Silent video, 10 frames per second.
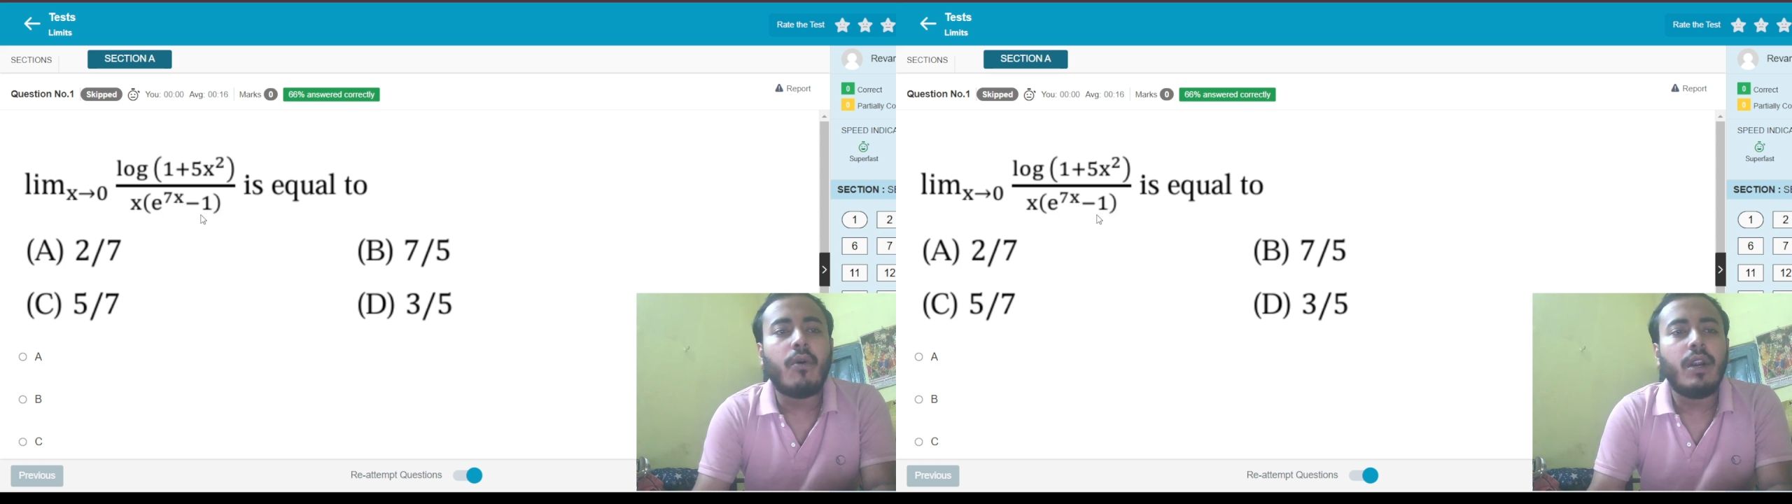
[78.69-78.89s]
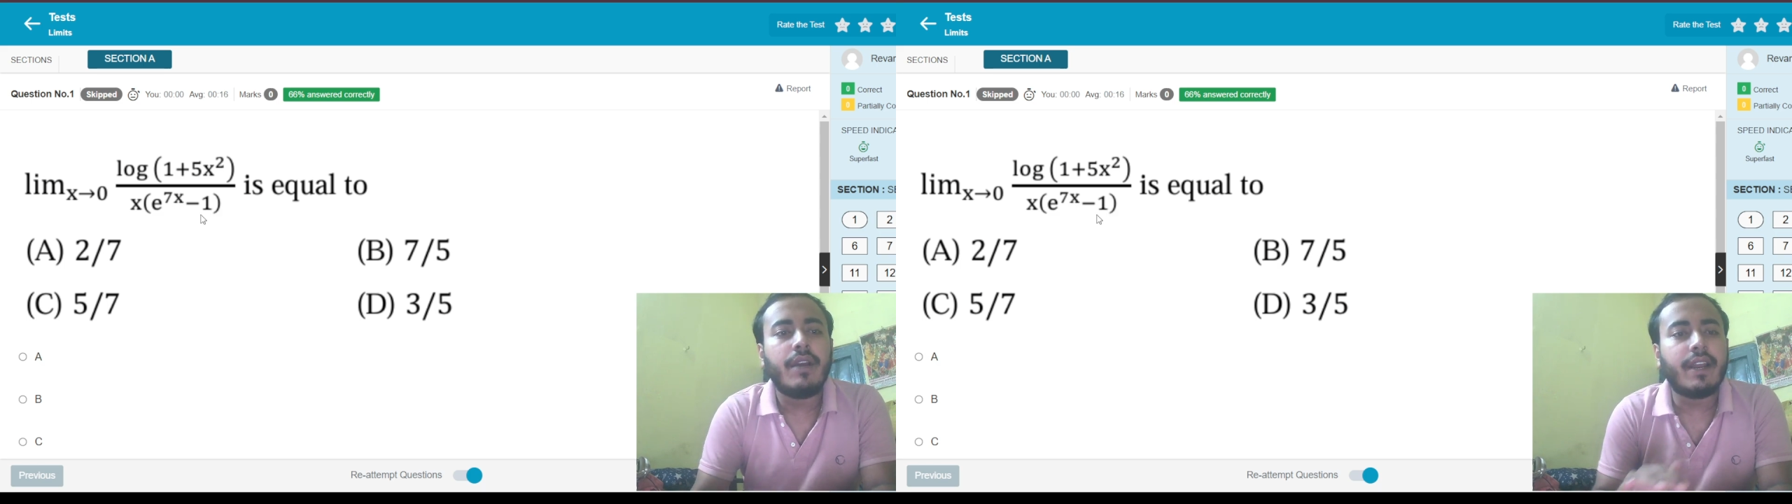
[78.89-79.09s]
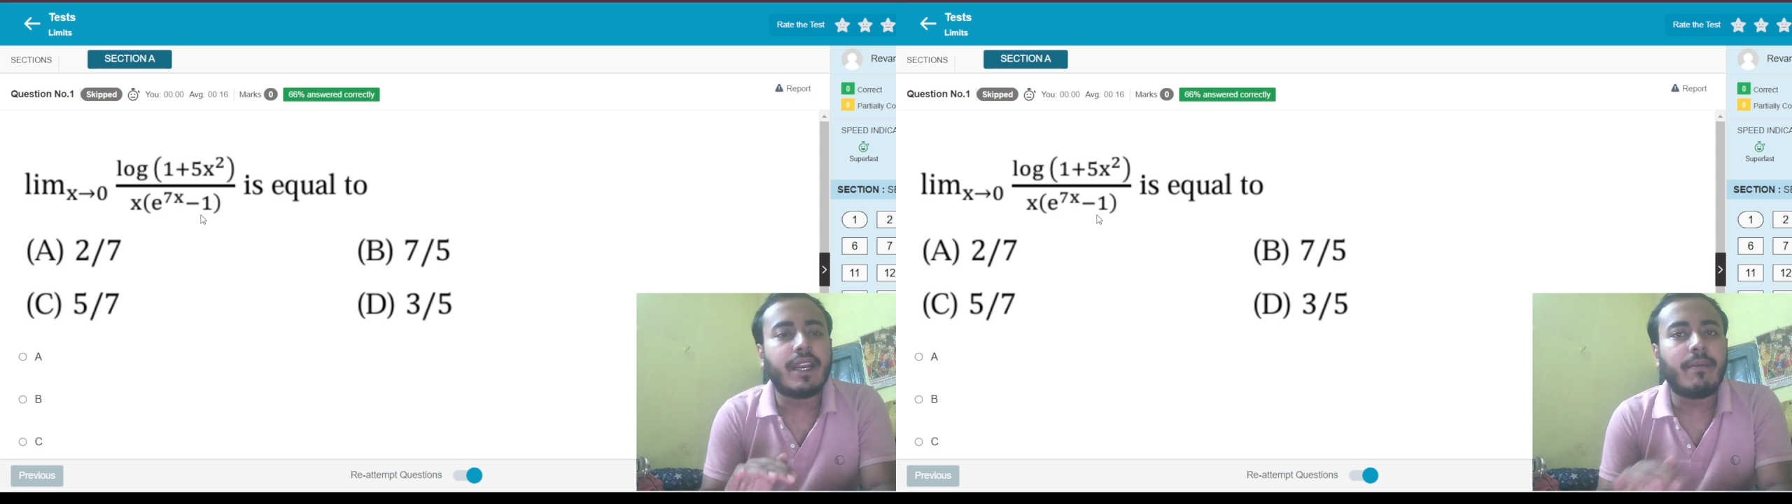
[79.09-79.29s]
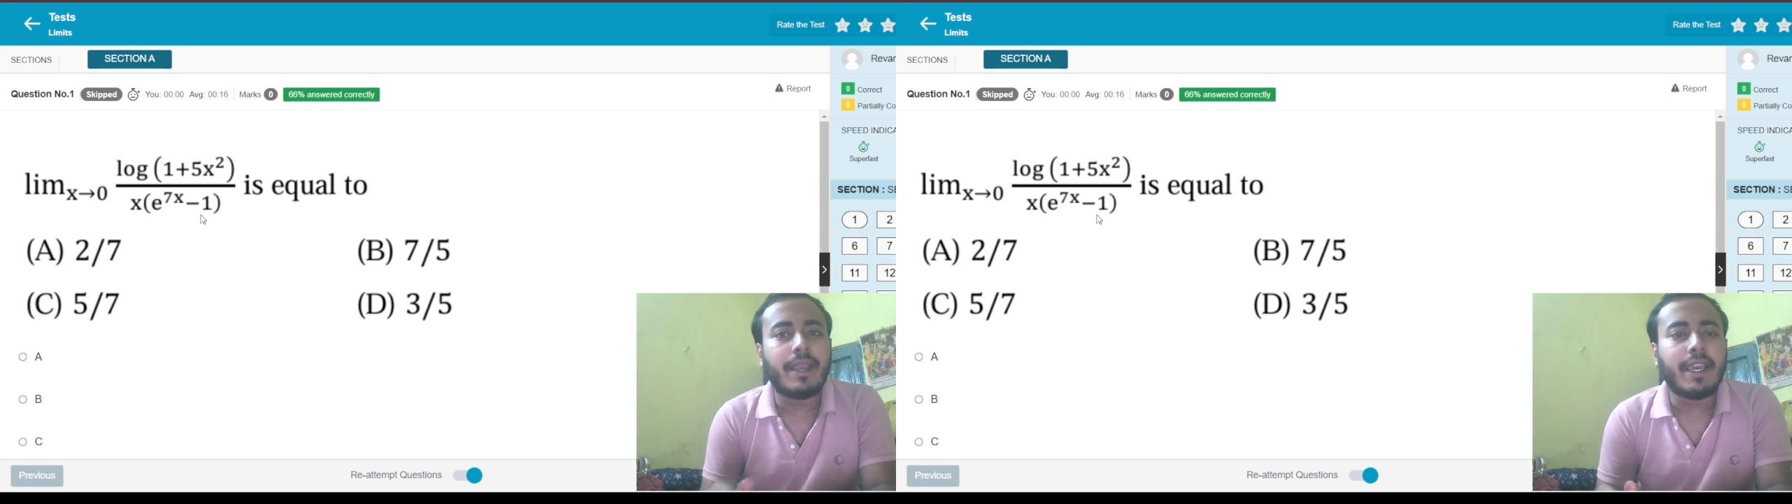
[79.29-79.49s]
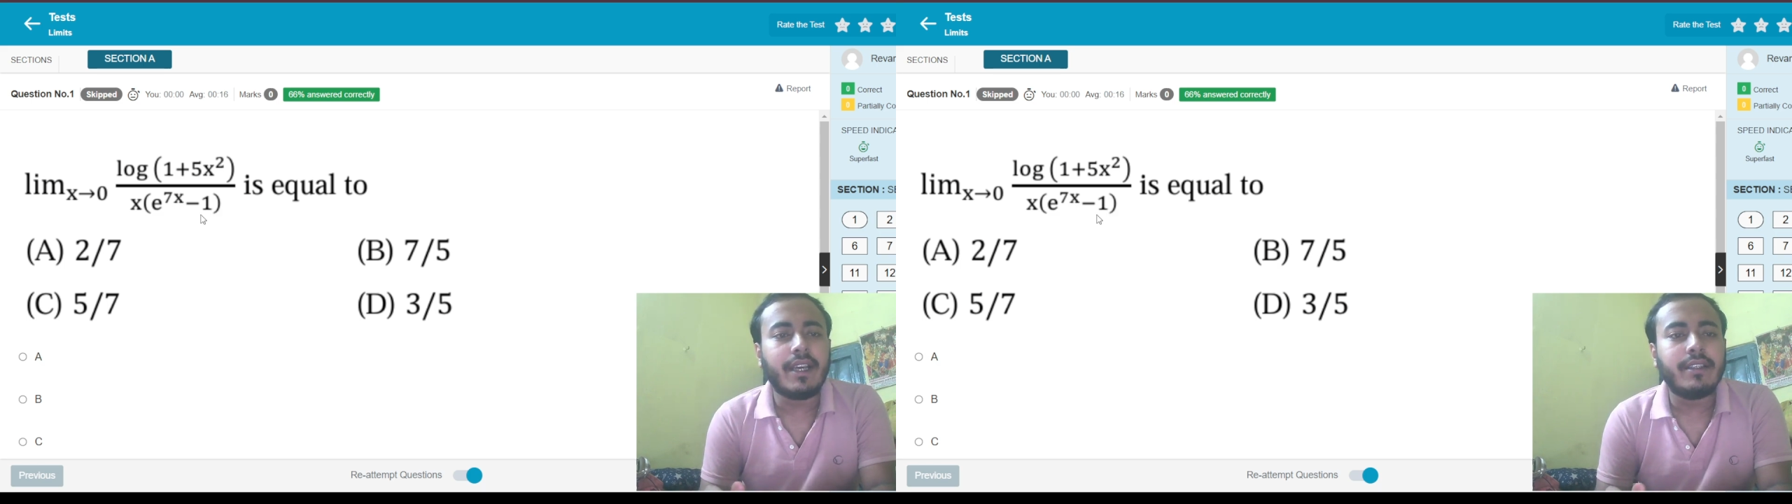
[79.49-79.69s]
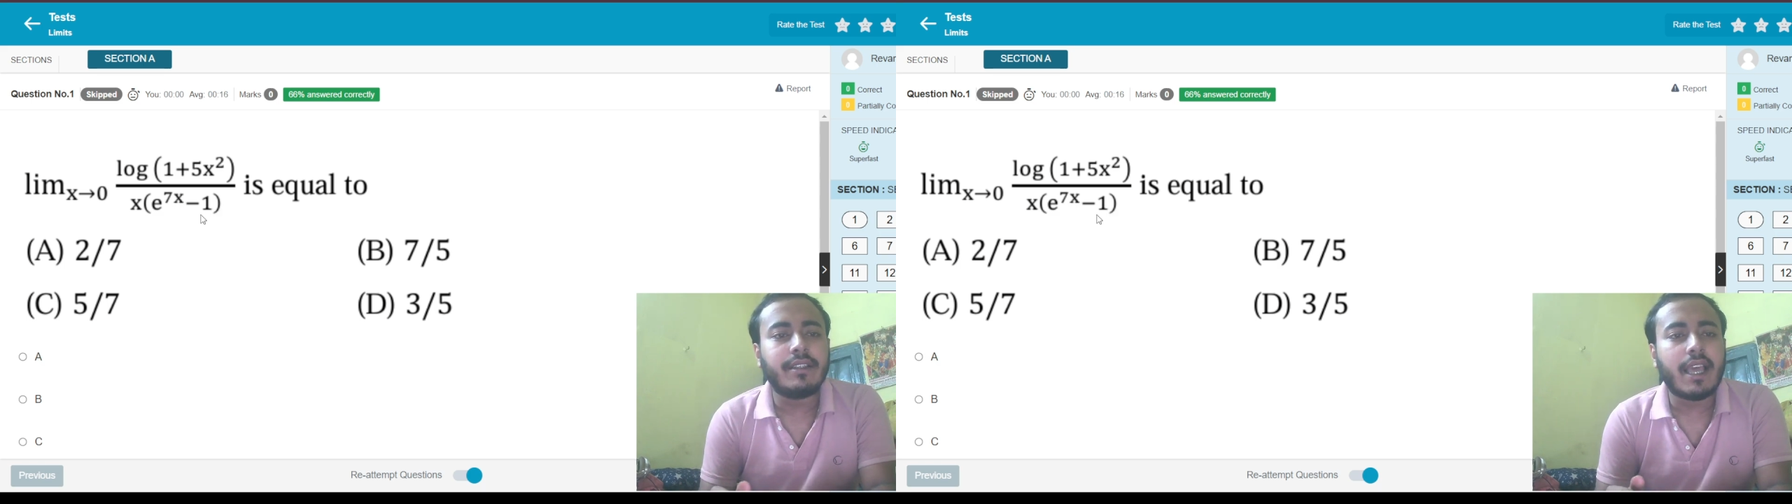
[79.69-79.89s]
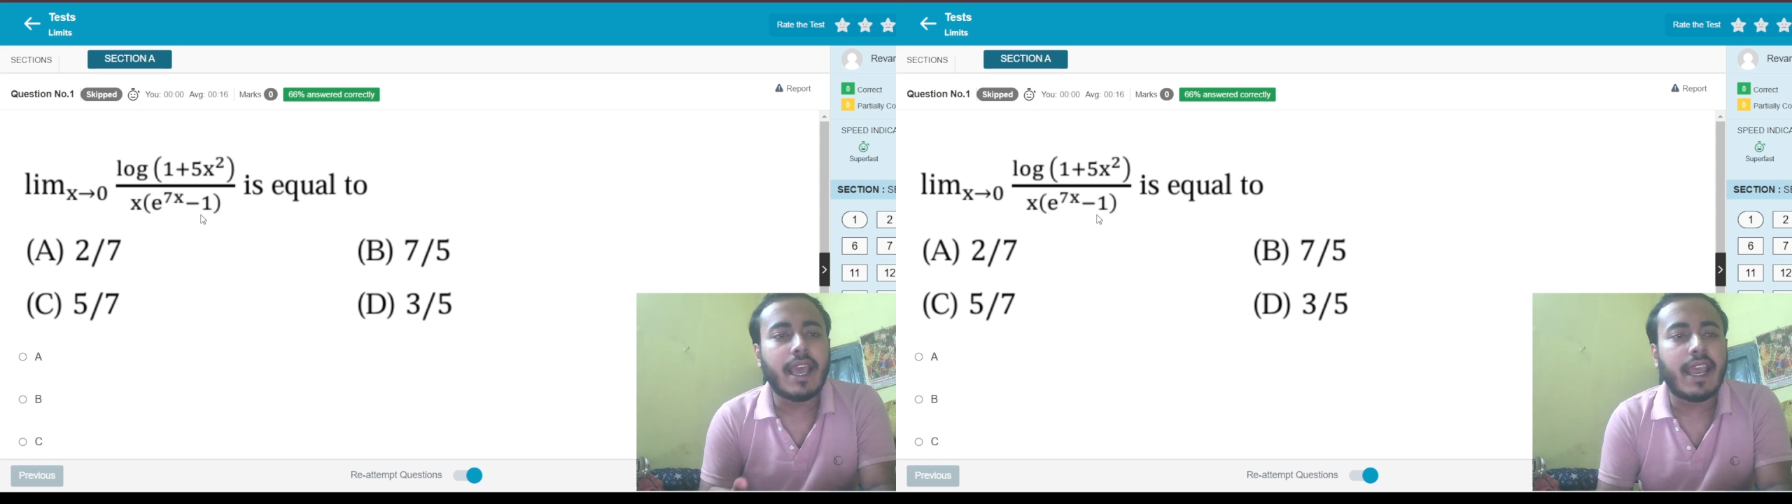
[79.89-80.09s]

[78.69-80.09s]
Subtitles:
whole divided by x,